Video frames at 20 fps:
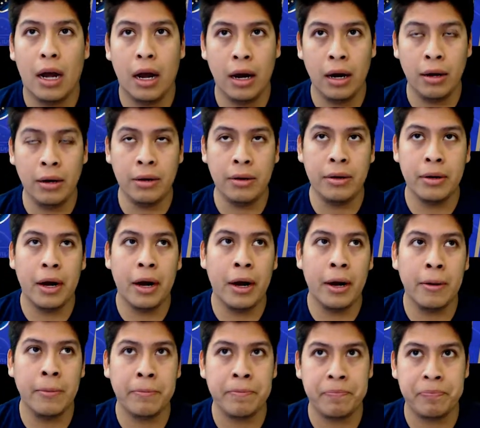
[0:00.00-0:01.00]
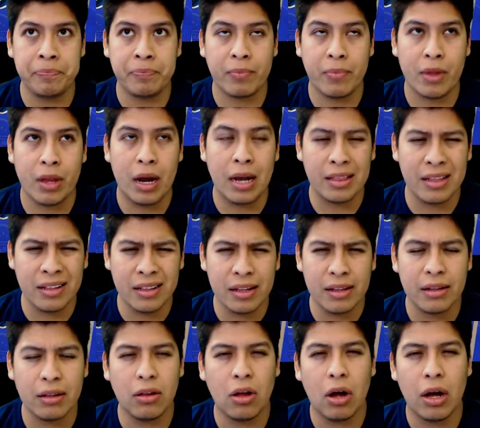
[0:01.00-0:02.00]
I think
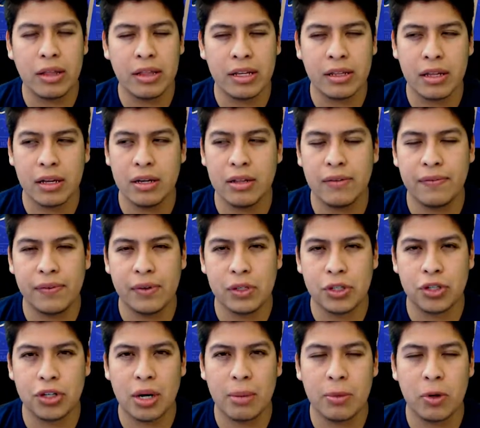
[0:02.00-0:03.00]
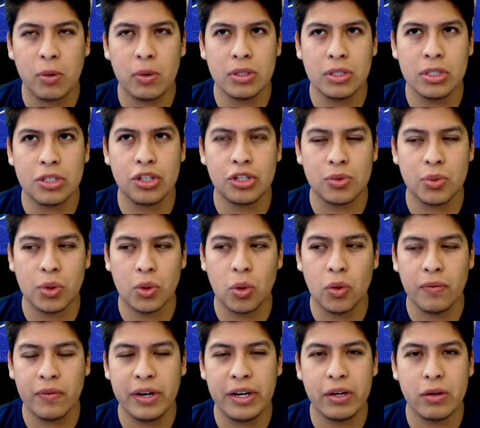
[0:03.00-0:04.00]
that in the future I'm going to just record
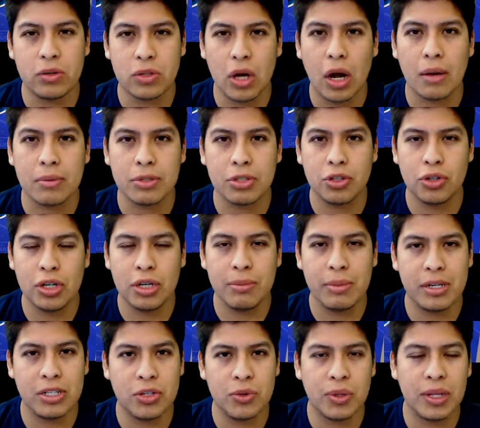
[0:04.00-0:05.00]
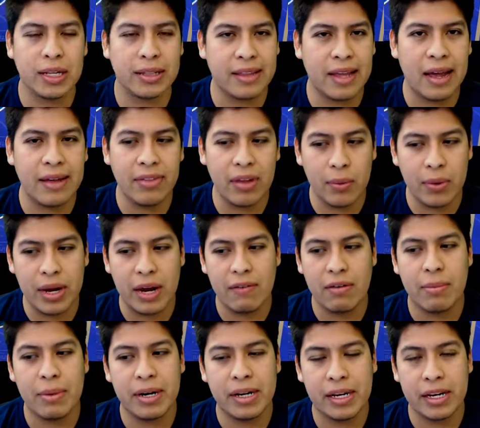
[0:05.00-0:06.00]
videos off stream and do it like that. That way
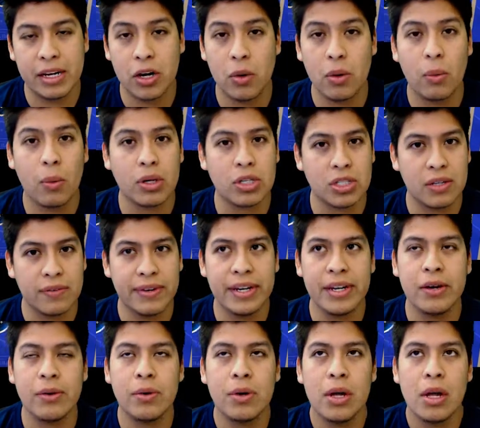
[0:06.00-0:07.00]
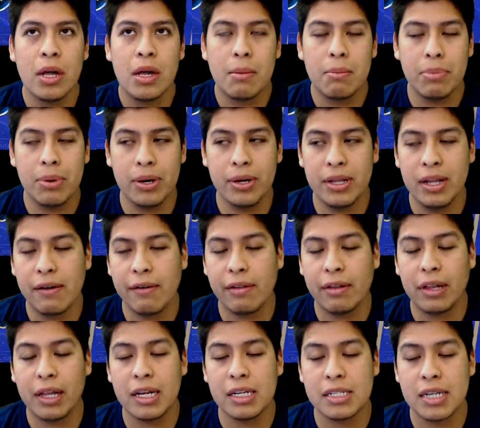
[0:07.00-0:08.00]
everybody can go and watch the video. But
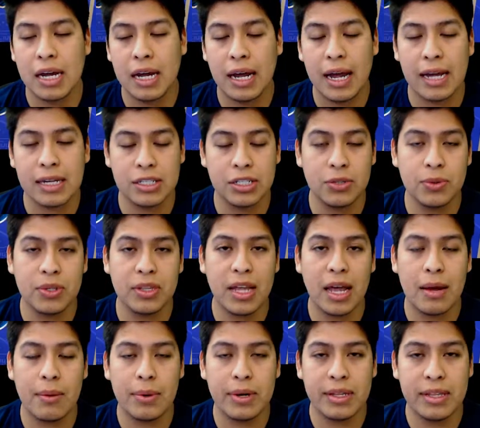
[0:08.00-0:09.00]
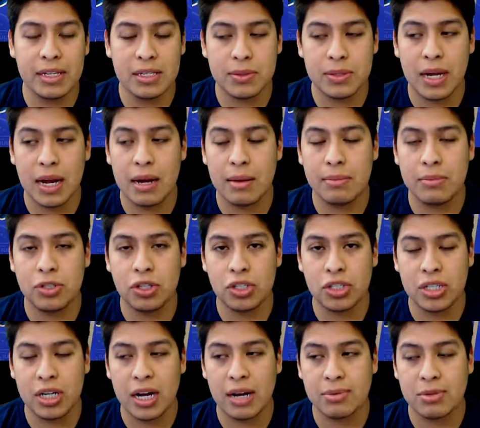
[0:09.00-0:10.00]
nevertheless, I had to do it that way this time, just to
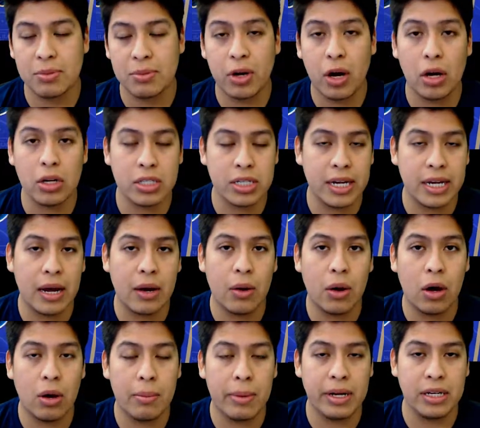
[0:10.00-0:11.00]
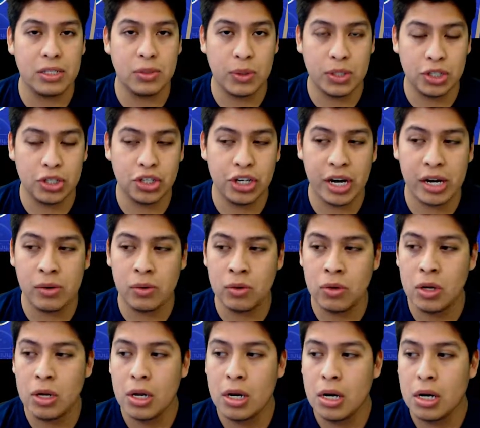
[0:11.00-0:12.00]
have some content out on my Twitch channel.
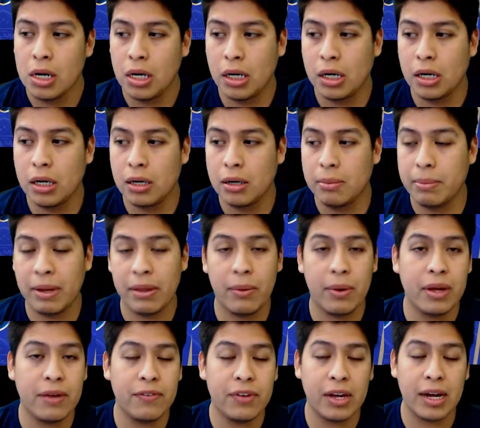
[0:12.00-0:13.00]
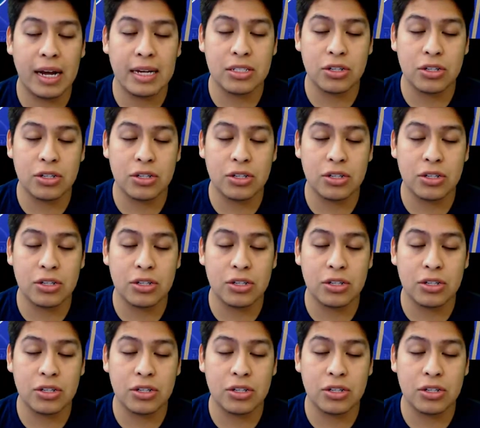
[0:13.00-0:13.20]
By the way, if you guys are